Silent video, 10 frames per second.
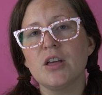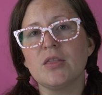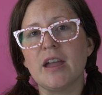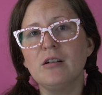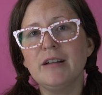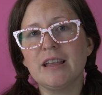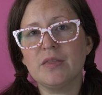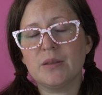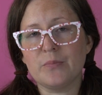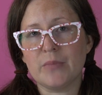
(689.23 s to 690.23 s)
They are
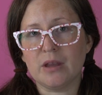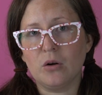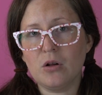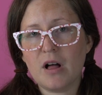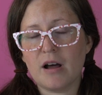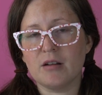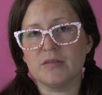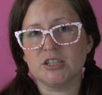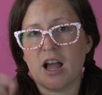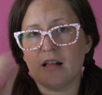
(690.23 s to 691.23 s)
in the middle of
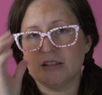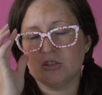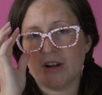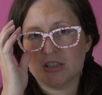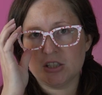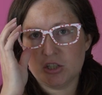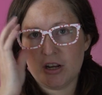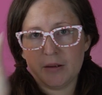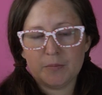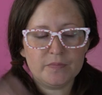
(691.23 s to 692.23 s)
the challenge
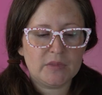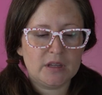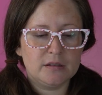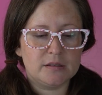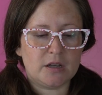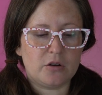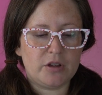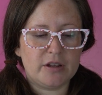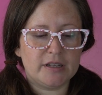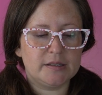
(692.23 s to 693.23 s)
registry, so
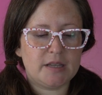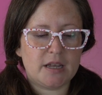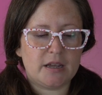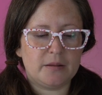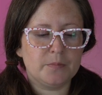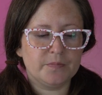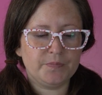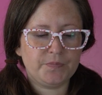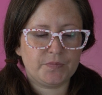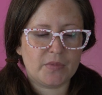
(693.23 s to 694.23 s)
you can see
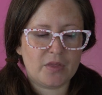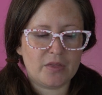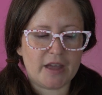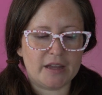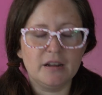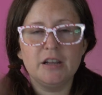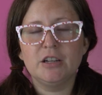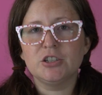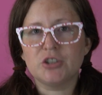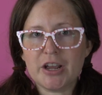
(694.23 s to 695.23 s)
that
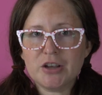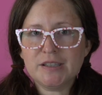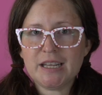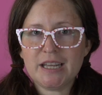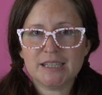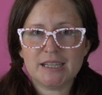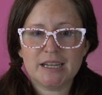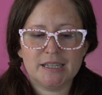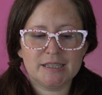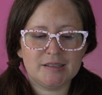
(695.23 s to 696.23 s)
Drago's the
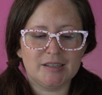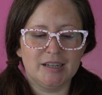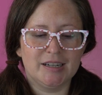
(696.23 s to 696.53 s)
easiest,